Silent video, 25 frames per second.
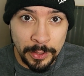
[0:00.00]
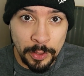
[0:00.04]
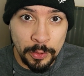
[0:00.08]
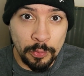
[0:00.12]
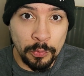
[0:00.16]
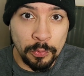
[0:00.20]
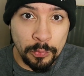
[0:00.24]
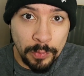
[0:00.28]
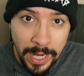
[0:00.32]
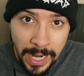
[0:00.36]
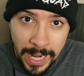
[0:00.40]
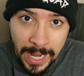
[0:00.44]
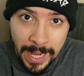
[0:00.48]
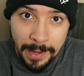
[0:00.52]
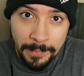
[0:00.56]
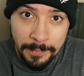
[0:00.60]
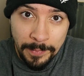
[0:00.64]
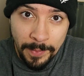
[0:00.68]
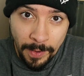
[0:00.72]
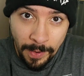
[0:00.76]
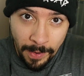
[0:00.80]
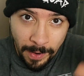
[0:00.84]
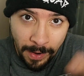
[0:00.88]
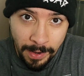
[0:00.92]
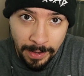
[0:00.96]

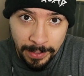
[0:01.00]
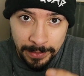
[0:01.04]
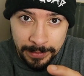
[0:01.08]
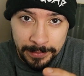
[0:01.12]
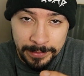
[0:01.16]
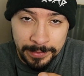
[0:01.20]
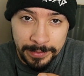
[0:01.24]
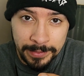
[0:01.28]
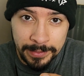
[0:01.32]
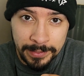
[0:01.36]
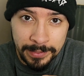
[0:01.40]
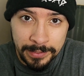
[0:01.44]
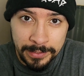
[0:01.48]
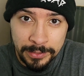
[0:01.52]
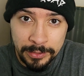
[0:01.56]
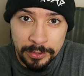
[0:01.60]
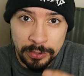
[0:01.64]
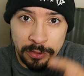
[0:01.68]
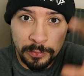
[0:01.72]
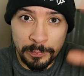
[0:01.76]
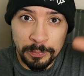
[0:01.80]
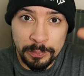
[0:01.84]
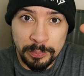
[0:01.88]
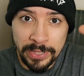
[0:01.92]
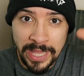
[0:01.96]
grab on
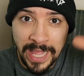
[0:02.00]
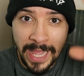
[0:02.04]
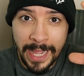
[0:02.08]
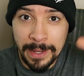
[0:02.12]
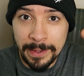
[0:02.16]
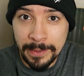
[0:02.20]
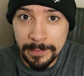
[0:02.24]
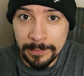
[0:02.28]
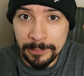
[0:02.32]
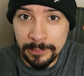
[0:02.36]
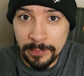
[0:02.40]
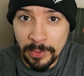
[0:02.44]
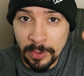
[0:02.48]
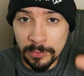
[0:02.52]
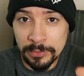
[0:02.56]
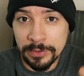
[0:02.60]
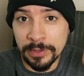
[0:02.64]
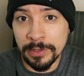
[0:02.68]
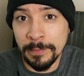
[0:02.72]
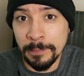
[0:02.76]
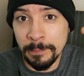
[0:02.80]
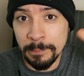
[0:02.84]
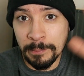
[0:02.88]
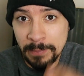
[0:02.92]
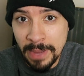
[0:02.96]
to Black
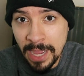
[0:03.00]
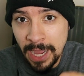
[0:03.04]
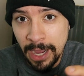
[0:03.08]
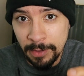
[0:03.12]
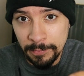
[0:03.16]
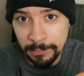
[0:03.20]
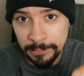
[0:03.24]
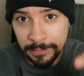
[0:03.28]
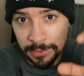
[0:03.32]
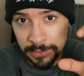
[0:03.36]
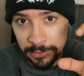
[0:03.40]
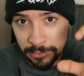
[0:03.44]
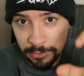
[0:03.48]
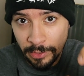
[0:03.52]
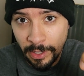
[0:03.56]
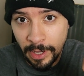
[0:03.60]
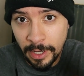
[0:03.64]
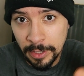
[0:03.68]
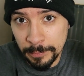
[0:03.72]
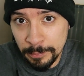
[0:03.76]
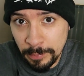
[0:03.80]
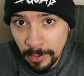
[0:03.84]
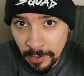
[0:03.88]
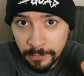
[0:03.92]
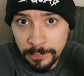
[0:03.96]
Bolt's mouth and
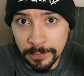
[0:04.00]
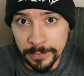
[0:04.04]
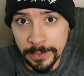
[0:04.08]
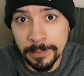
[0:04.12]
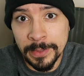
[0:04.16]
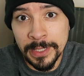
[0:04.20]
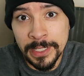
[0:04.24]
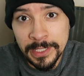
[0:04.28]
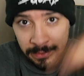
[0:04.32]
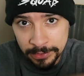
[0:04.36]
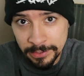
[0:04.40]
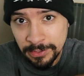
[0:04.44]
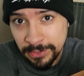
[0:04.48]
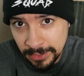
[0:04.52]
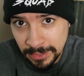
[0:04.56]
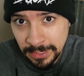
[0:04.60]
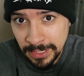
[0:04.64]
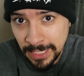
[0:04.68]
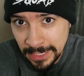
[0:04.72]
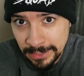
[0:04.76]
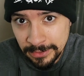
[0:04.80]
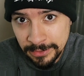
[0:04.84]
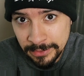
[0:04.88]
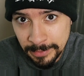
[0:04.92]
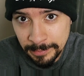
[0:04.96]
jaws, both of them, just
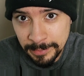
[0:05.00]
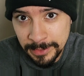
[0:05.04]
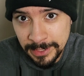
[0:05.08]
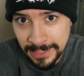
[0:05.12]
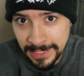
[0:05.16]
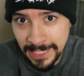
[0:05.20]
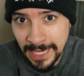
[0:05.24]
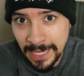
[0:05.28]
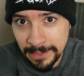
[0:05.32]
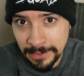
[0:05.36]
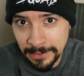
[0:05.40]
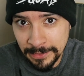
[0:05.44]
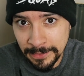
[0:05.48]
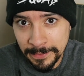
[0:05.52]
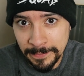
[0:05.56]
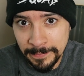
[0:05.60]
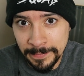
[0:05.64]
clench them together,